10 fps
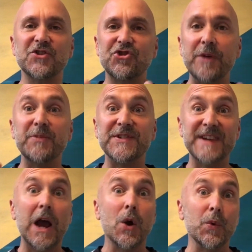shape the
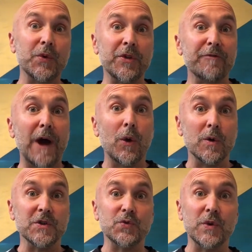sound and the
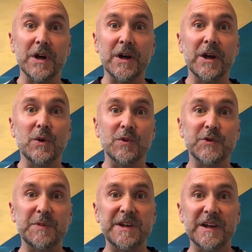vowels we're
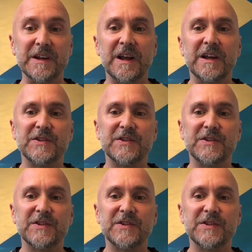speaking.